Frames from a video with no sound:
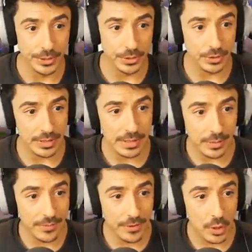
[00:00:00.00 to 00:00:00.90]
Not until
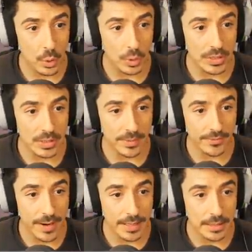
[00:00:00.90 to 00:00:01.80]
I've recorded, I'm
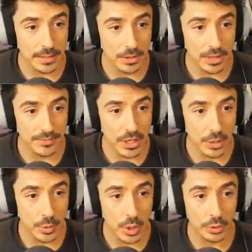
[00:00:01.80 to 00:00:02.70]
afraid. You're going to have to
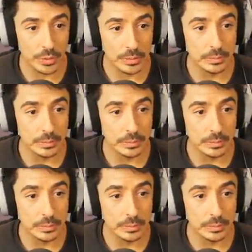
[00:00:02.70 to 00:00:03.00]
hold on.